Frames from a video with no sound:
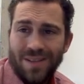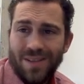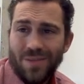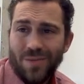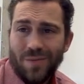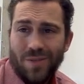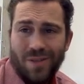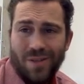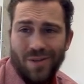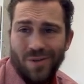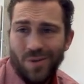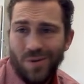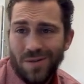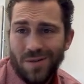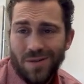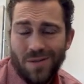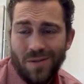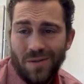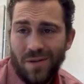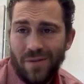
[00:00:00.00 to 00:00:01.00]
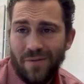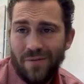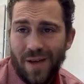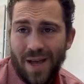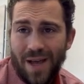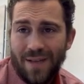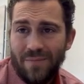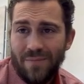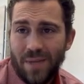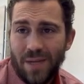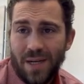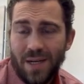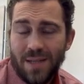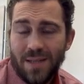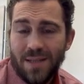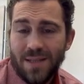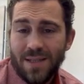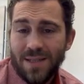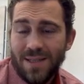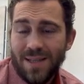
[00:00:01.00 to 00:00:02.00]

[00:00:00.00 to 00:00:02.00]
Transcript: It's really short. It's only 5 minutes.